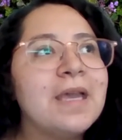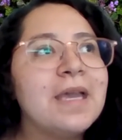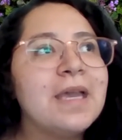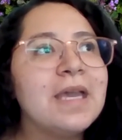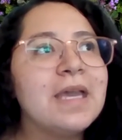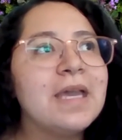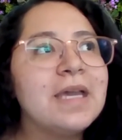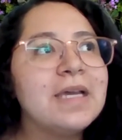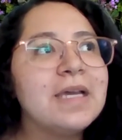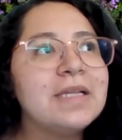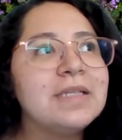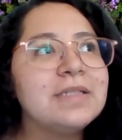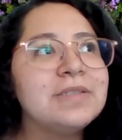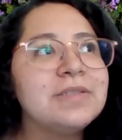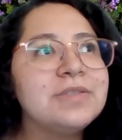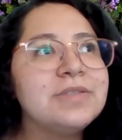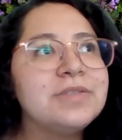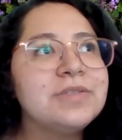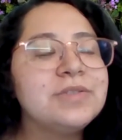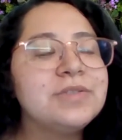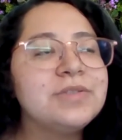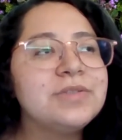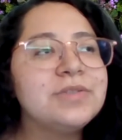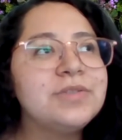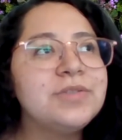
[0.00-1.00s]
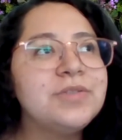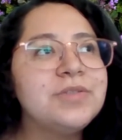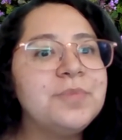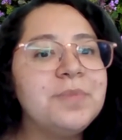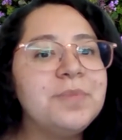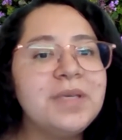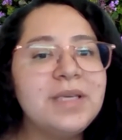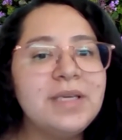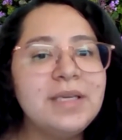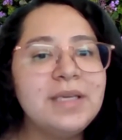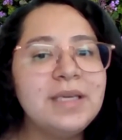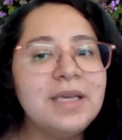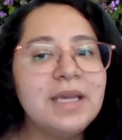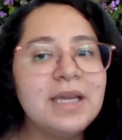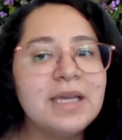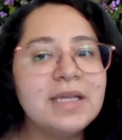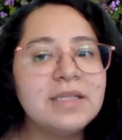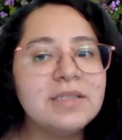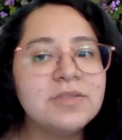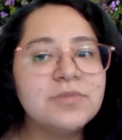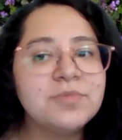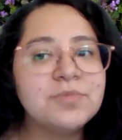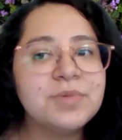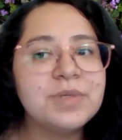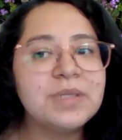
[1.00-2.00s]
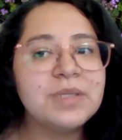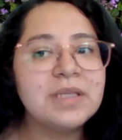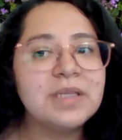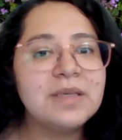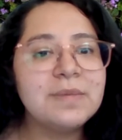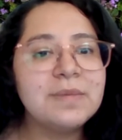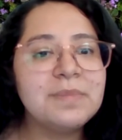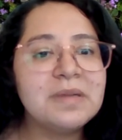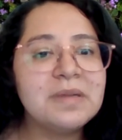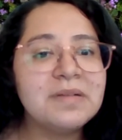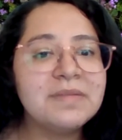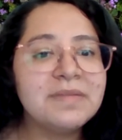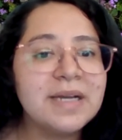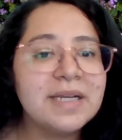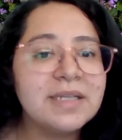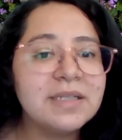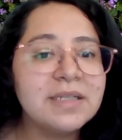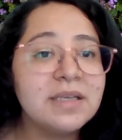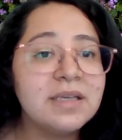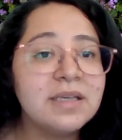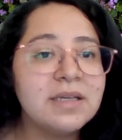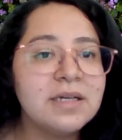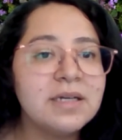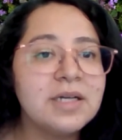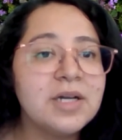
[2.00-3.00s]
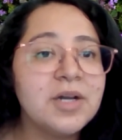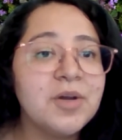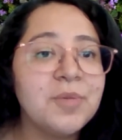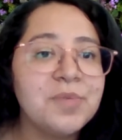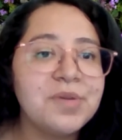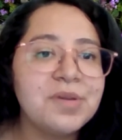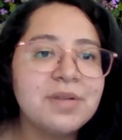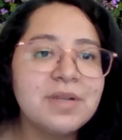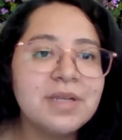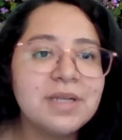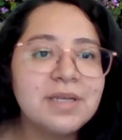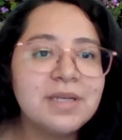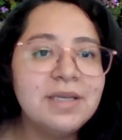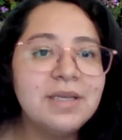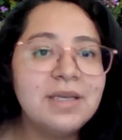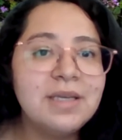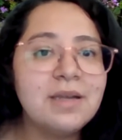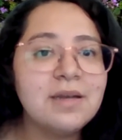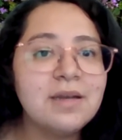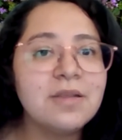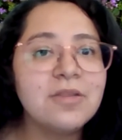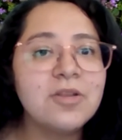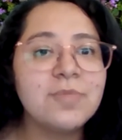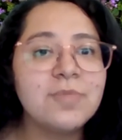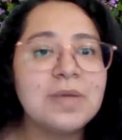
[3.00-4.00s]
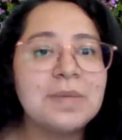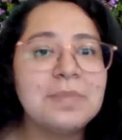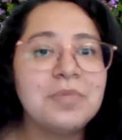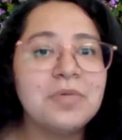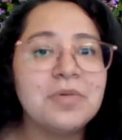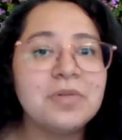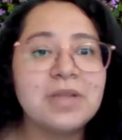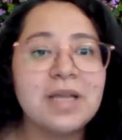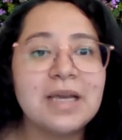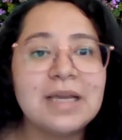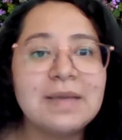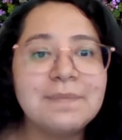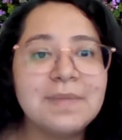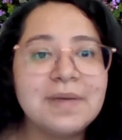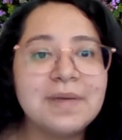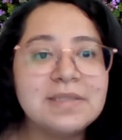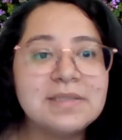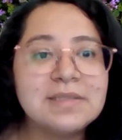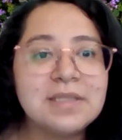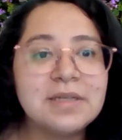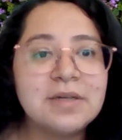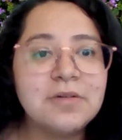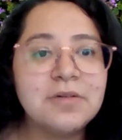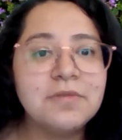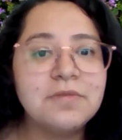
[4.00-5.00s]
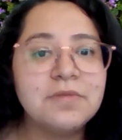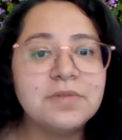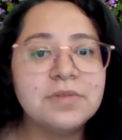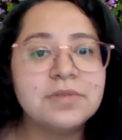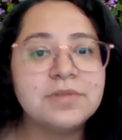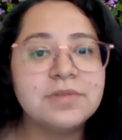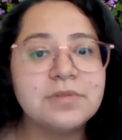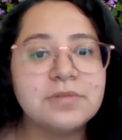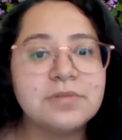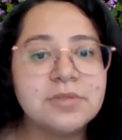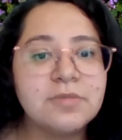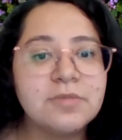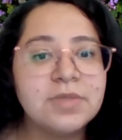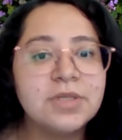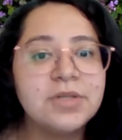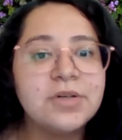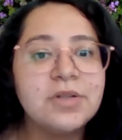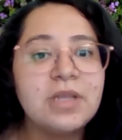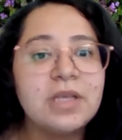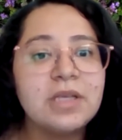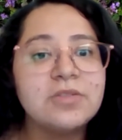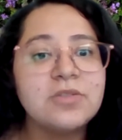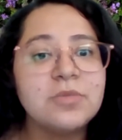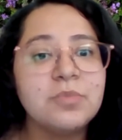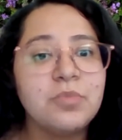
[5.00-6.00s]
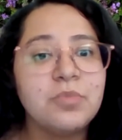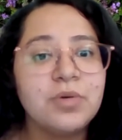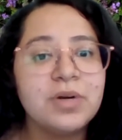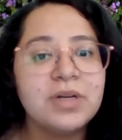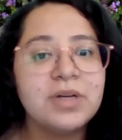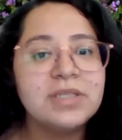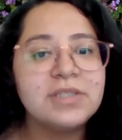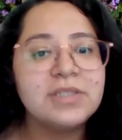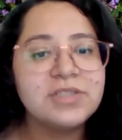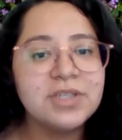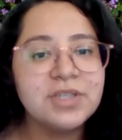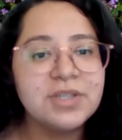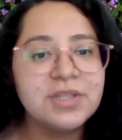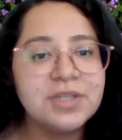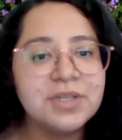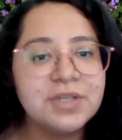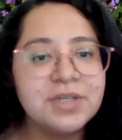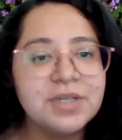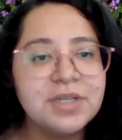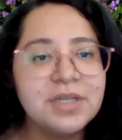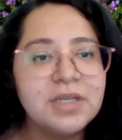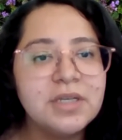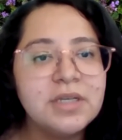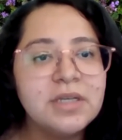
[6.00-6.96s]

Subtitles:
And to me, it's really been finding community and other people like myself so we could like support each other.